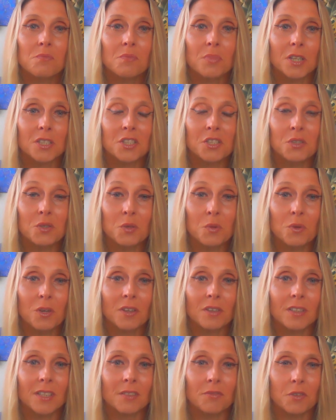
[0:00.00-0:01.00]
but you
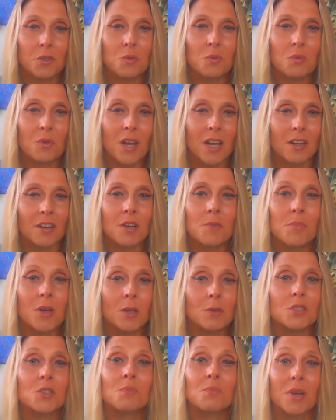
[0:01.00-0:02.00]
will, if you are
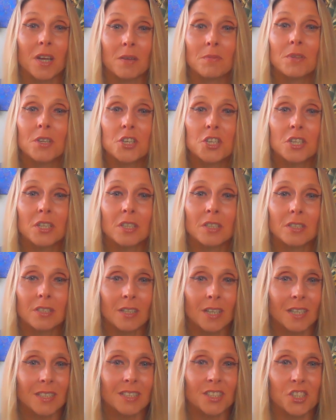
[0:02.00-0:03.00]
about to publish it,
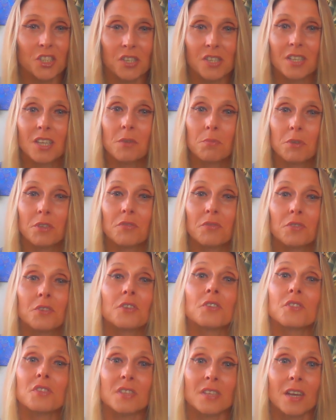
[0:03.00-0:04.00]
not just keep it for
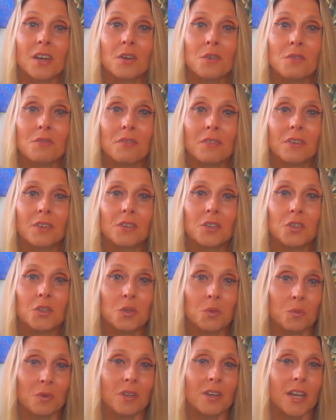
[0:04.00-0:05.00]
yourself,
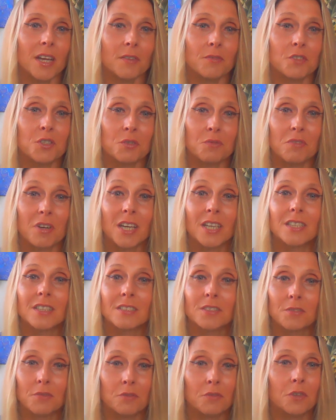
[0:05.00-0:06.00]
you will have to write
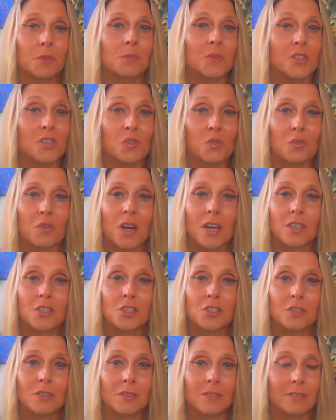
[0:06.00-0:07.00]
it from the
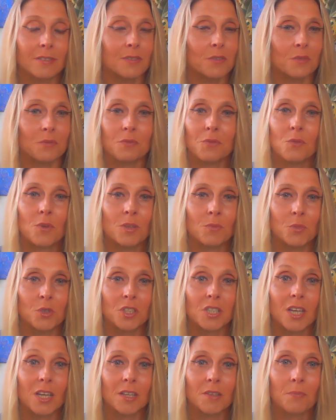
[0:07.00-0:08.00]
scratch one more
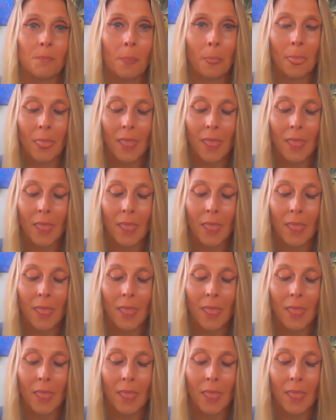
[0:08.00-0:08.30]
time.